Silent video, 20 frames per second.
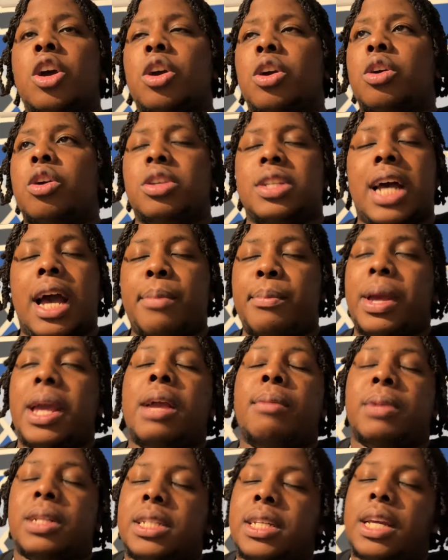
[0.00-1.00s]
because I'm
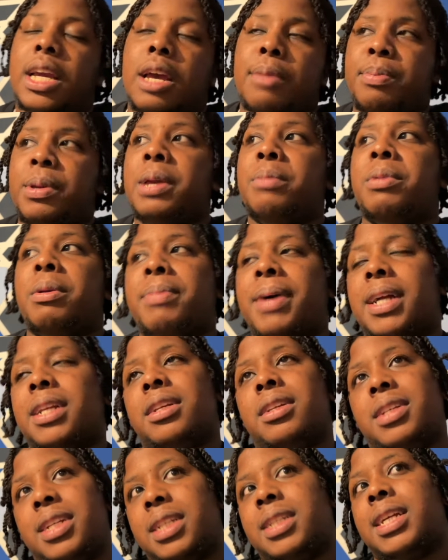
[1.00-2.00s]
aiming to get a PB by
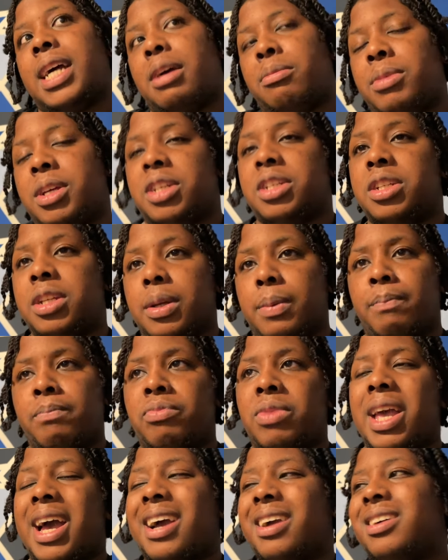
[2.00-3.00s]
this time next year.
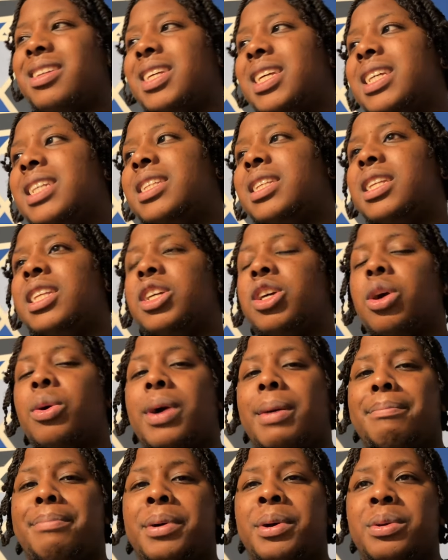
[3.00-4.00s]
I could easily go
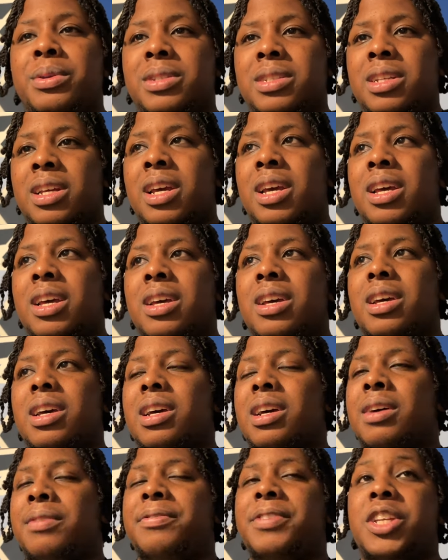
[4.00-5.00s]
and post
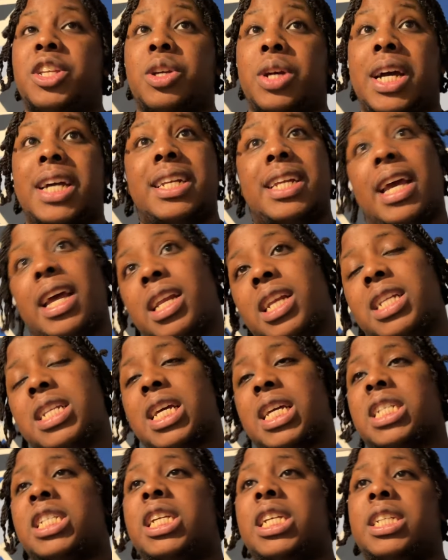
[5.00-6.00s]
a video at the end of
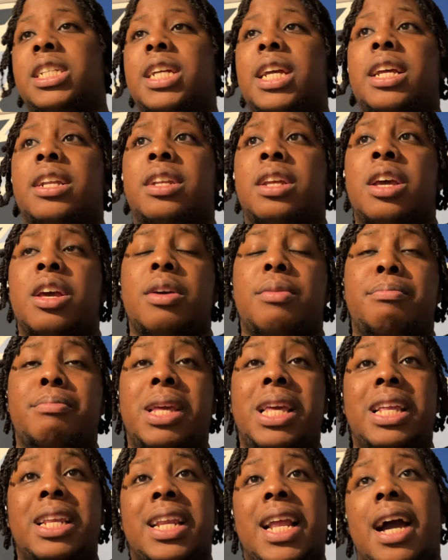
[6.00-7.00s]
next year saying
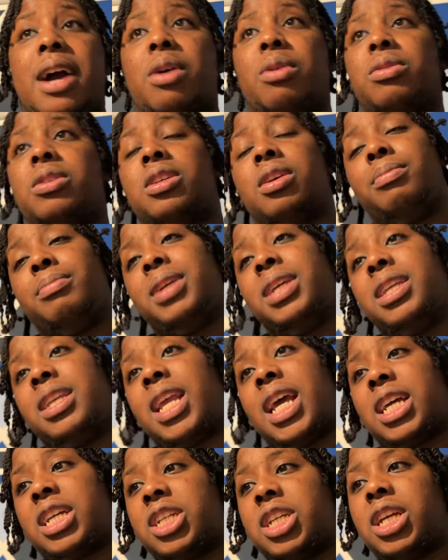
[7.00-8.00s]
me now to me
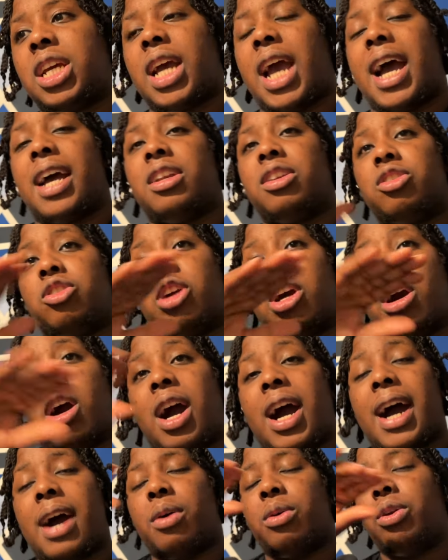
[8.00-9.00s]
next year and cut
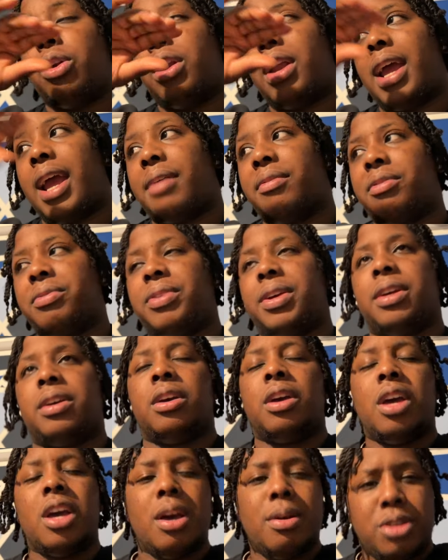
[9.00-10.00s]
out everything.
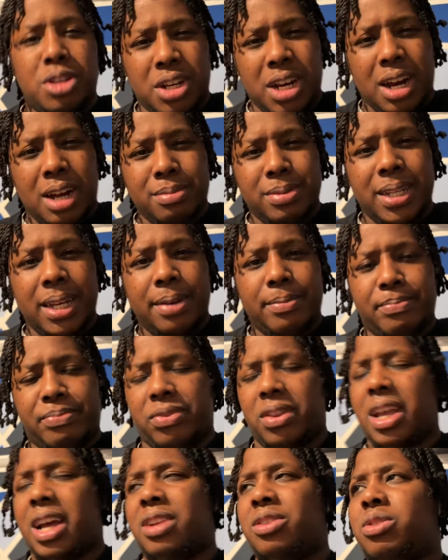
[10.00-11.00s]
Do you get what I'm saying?
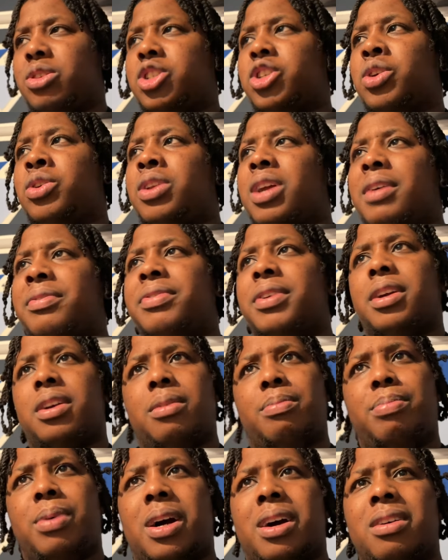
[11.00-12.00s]
And not show nothing,
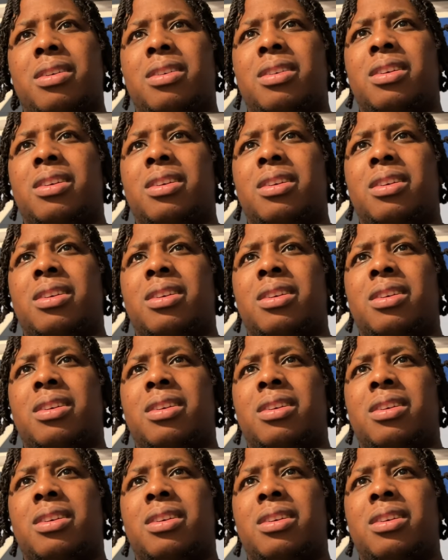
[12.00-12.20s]
but